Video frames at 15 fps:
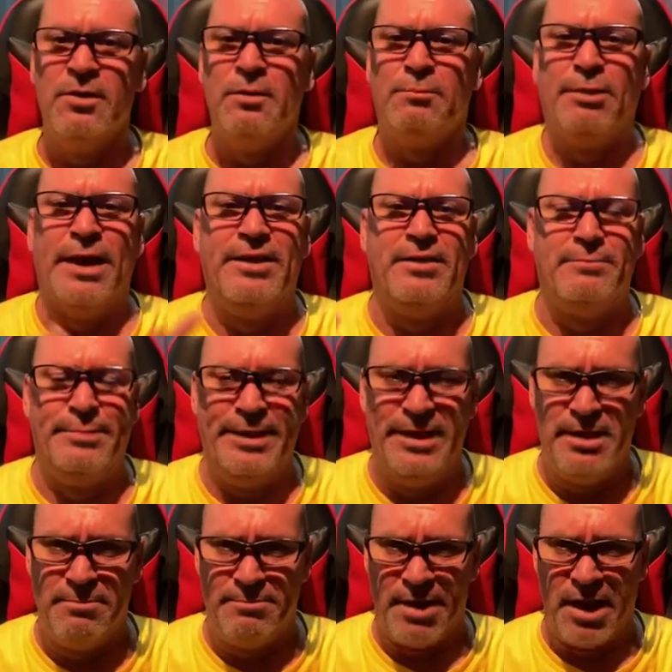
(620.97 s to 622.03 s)
play the
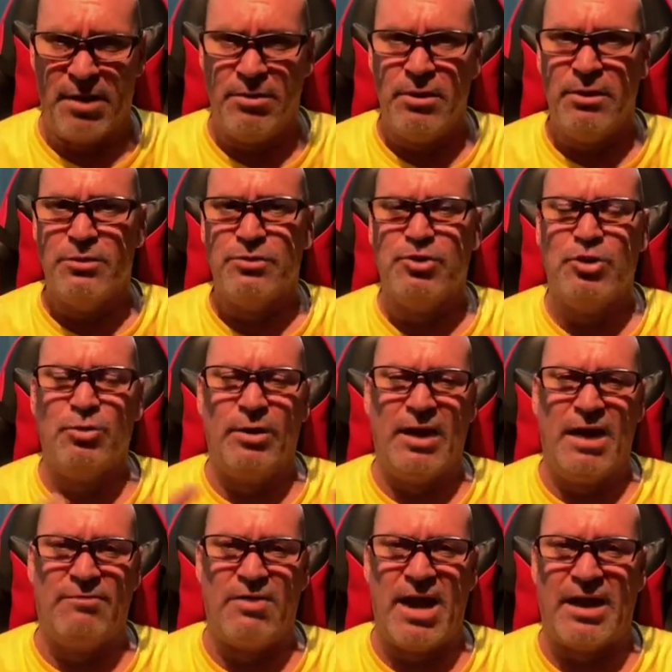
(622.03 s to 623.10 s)
birimba, do
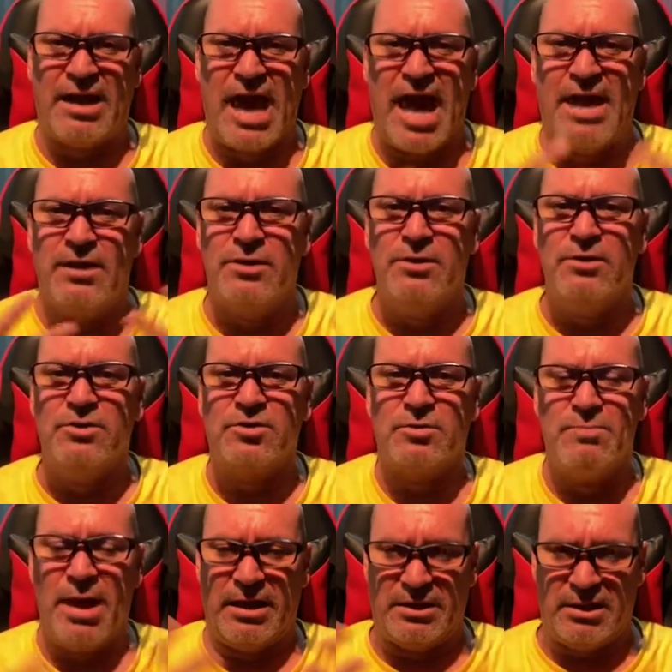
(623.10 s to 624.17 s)
whatever I can
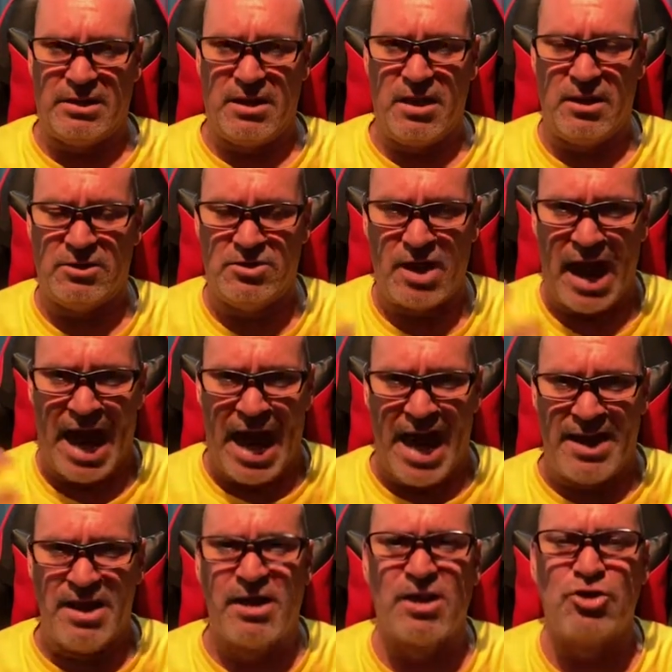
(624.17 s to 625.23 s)
to
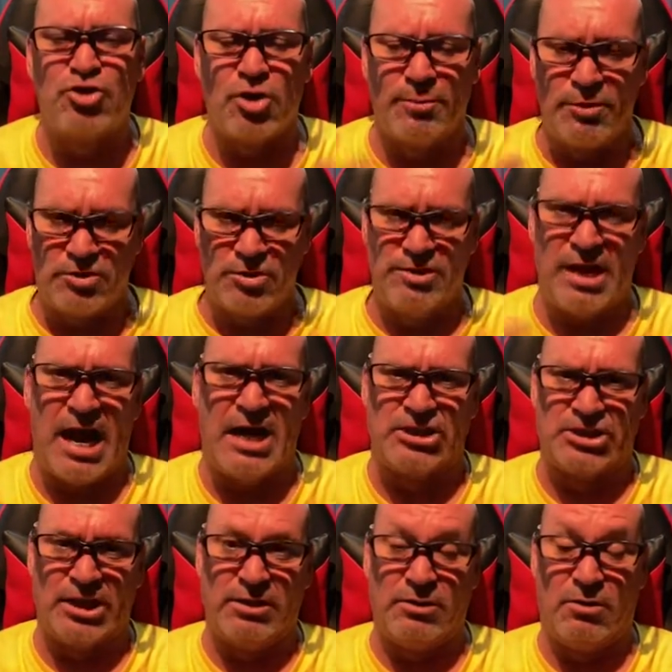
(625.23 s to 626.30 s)
add and contribute to the
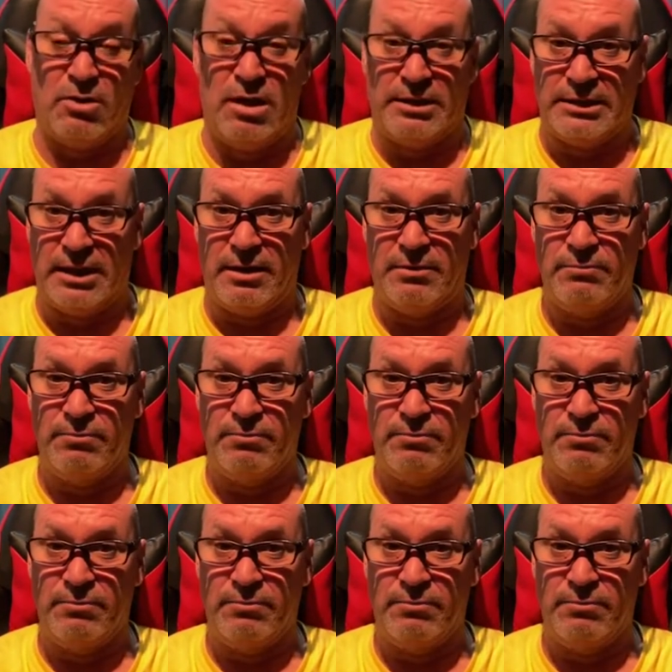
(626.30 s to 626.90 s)
ashe of the Hoda.